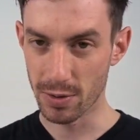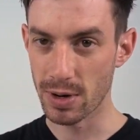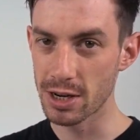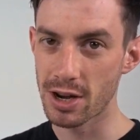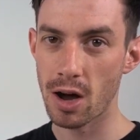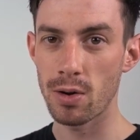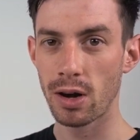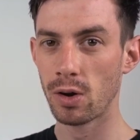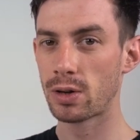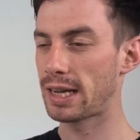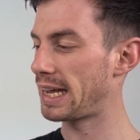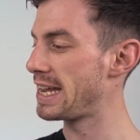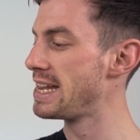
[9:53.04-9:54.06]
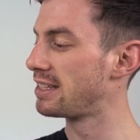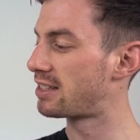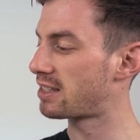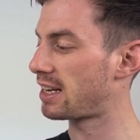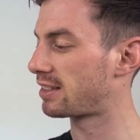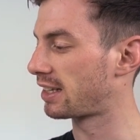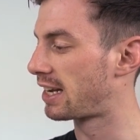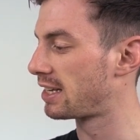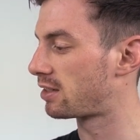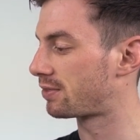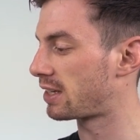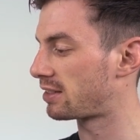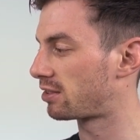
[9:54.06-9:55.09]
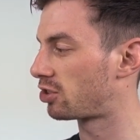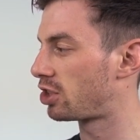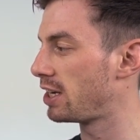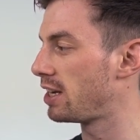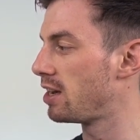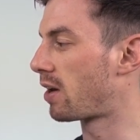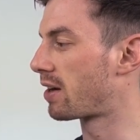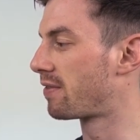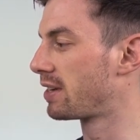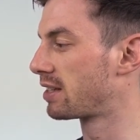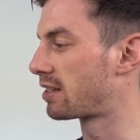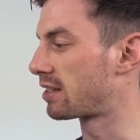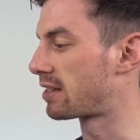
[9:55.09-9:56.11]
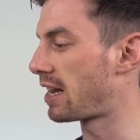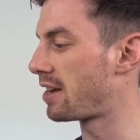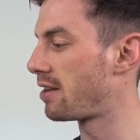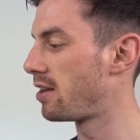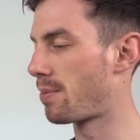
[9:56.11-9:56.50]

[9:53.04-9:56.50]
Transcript: And when you now look inside the kit of the S S G or the V S R ten,